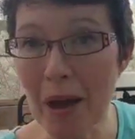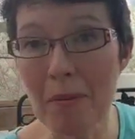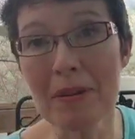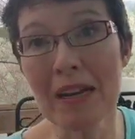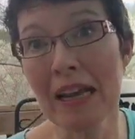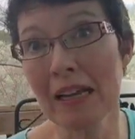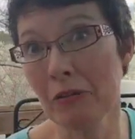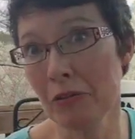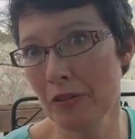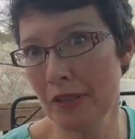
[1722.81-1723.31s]
I
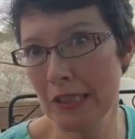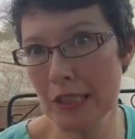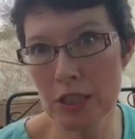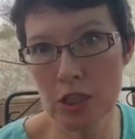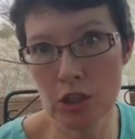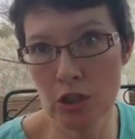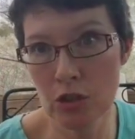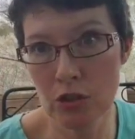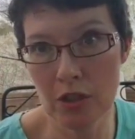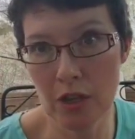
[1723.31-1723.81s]
mean, I don't think
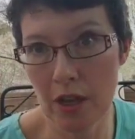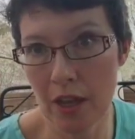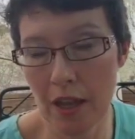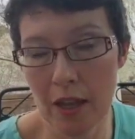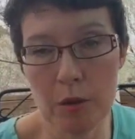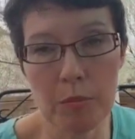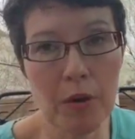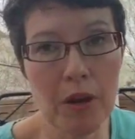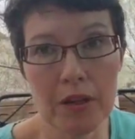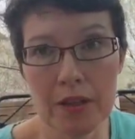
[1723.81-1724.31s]
she knew that I
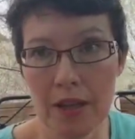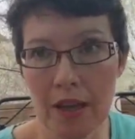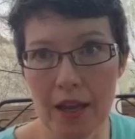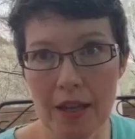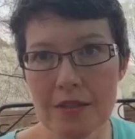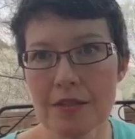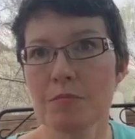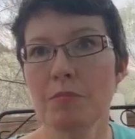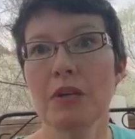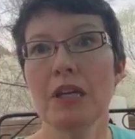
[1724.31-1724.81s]
had a
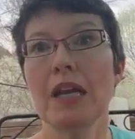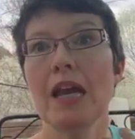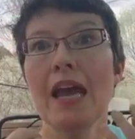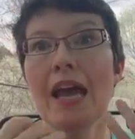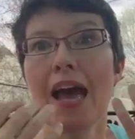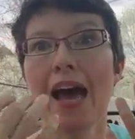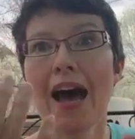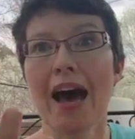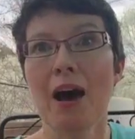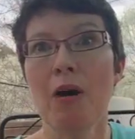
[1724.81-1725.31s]
podcast, but
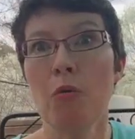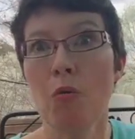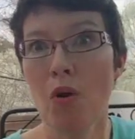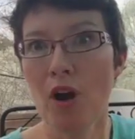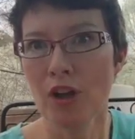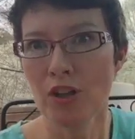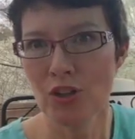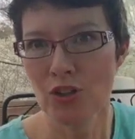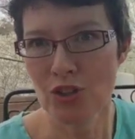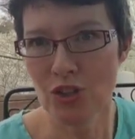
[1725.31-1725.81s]
I
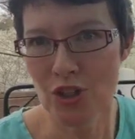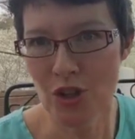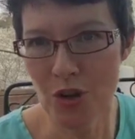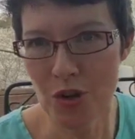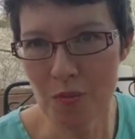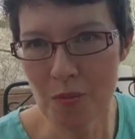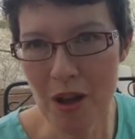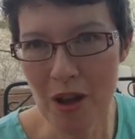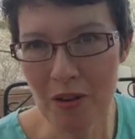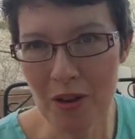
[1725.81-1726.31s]
want you to
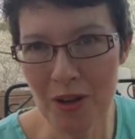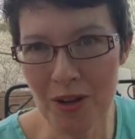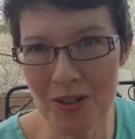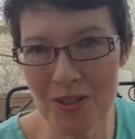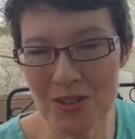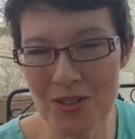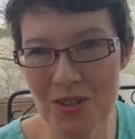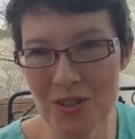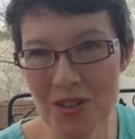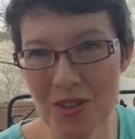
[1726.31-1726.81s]
know about her,
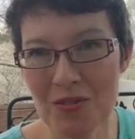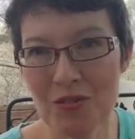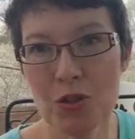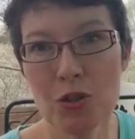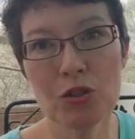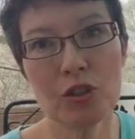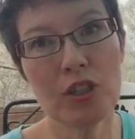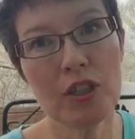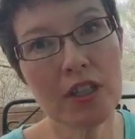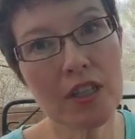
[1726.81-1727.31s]
so that if
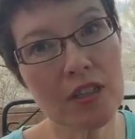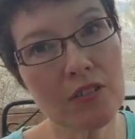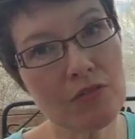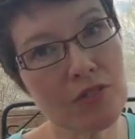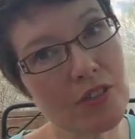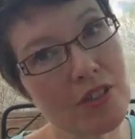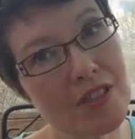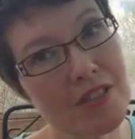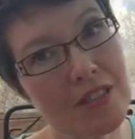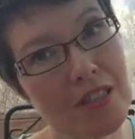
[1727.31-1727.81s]
you're looking
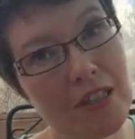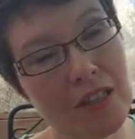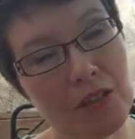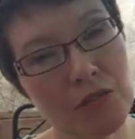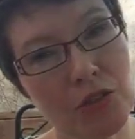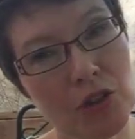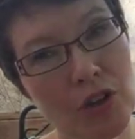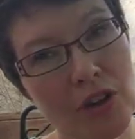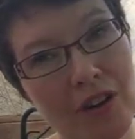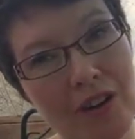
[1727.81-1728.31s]
for this kind
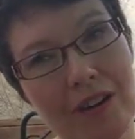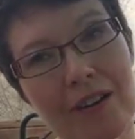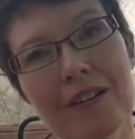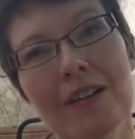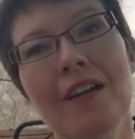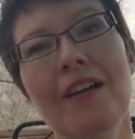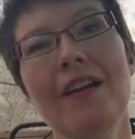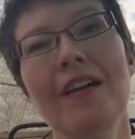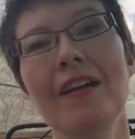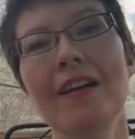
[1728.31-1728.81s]
of
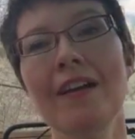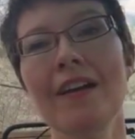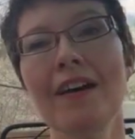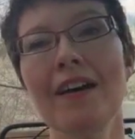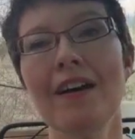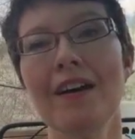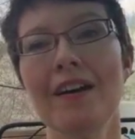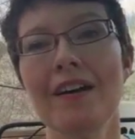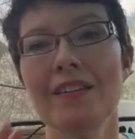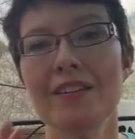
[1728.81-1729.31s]
yarn,
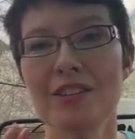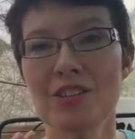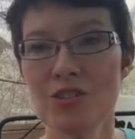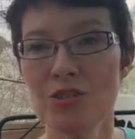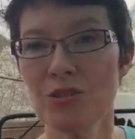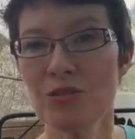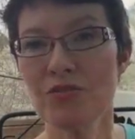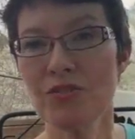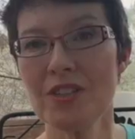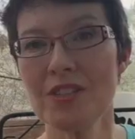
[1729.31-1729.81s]

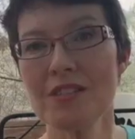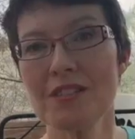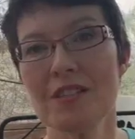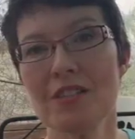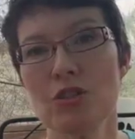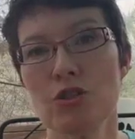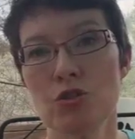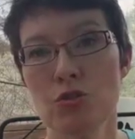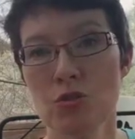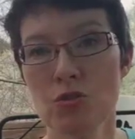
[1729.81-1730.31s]
that you'll
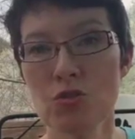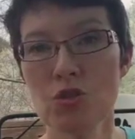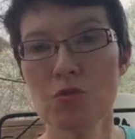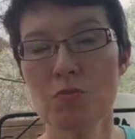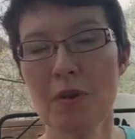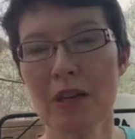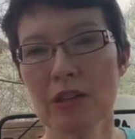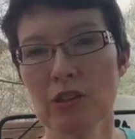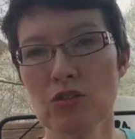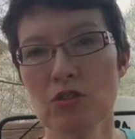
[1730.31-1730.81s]
visit True
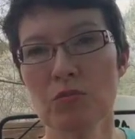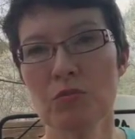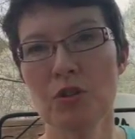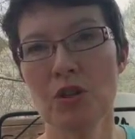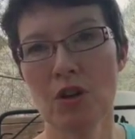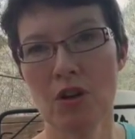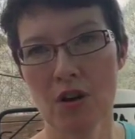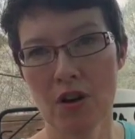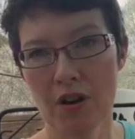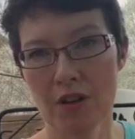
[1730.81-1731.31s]
Spectrum
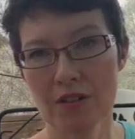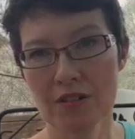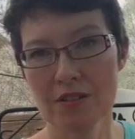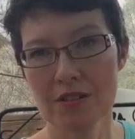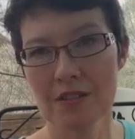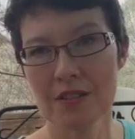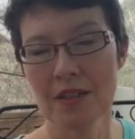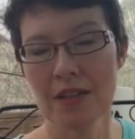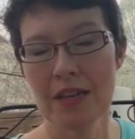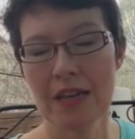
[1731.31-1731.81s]

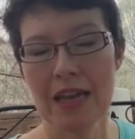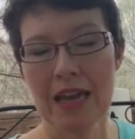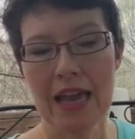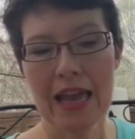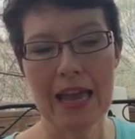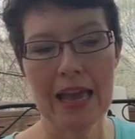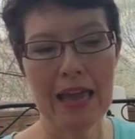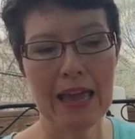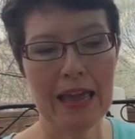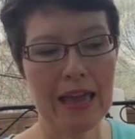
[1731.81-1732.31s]
Yarns
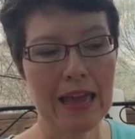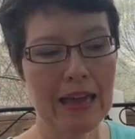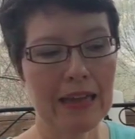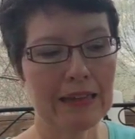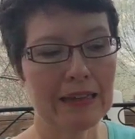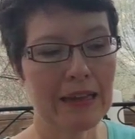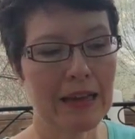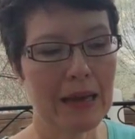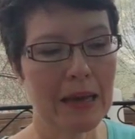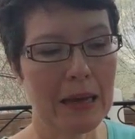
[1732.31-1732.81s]

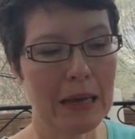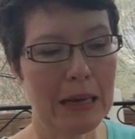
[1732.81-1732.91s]
and